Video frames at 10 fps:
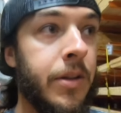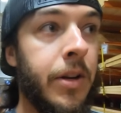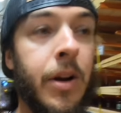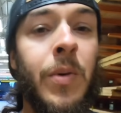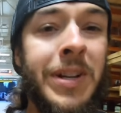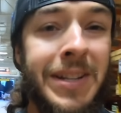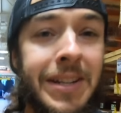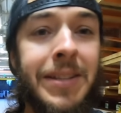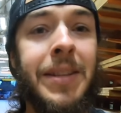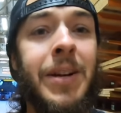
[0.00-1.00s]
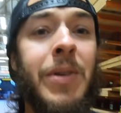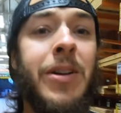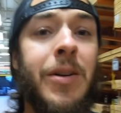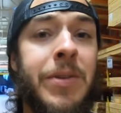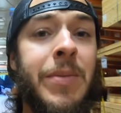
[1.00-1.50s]
So, you know, one decent thing
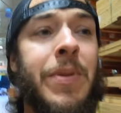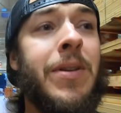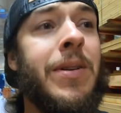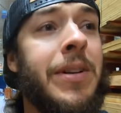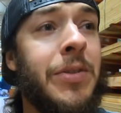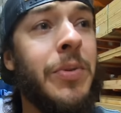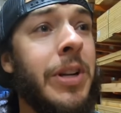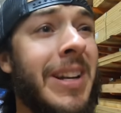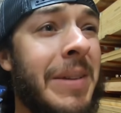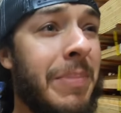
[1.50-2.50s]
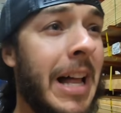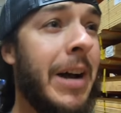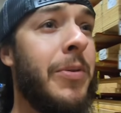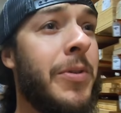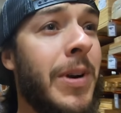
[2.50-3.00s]
about Home Depot is when you need
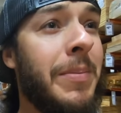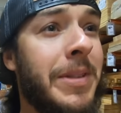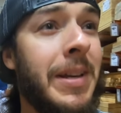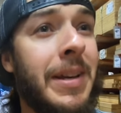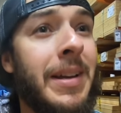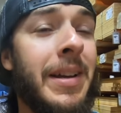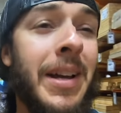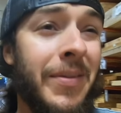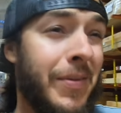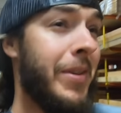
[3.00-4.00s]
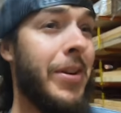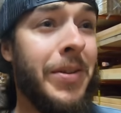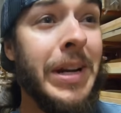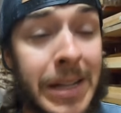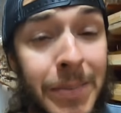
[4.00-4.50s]
plywood ripped, you
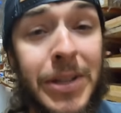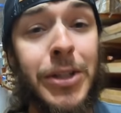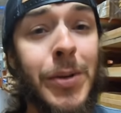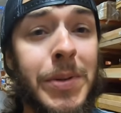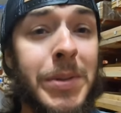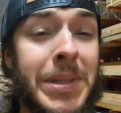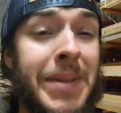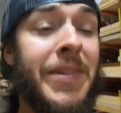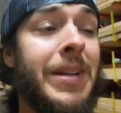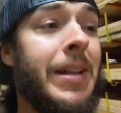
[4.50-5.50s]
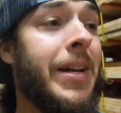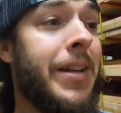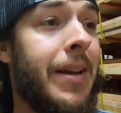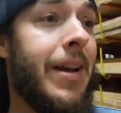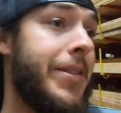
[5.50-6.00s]
don't need it to be super specific, like
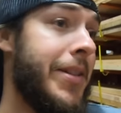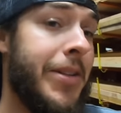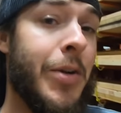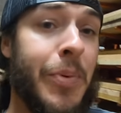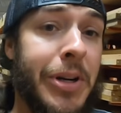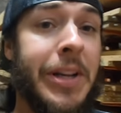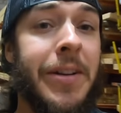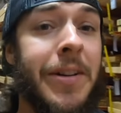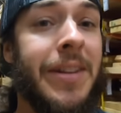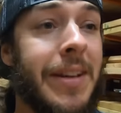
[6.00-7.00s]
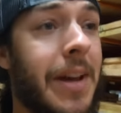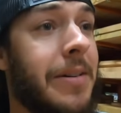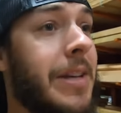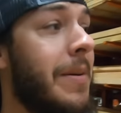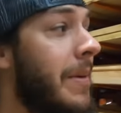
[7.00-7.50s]
as in you're putting it underneath the
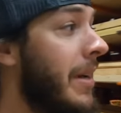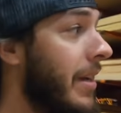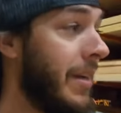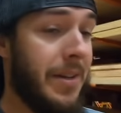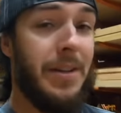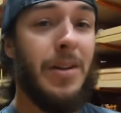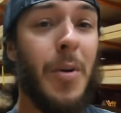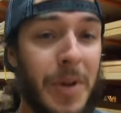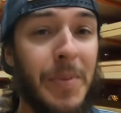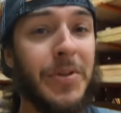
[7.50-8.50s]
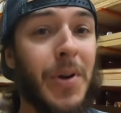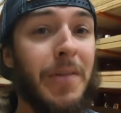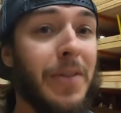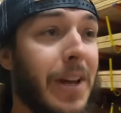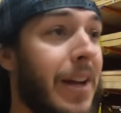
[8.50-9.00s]
countertop. Home Depot's
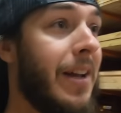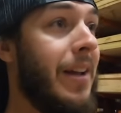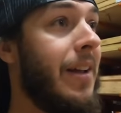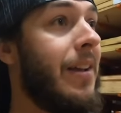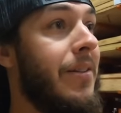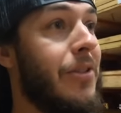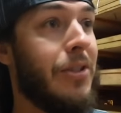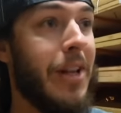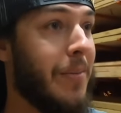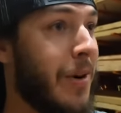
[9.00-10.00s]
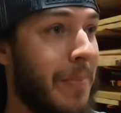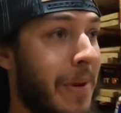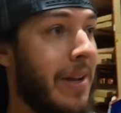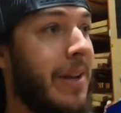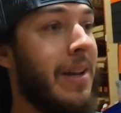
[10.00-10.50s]
great for that. Just let them
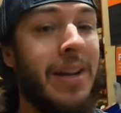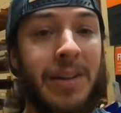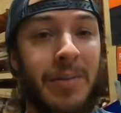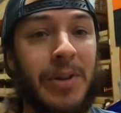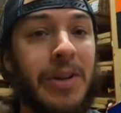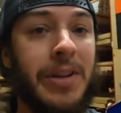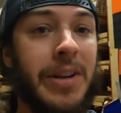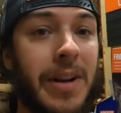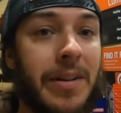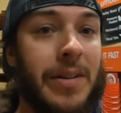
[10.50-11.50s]
rip it, you're good to go.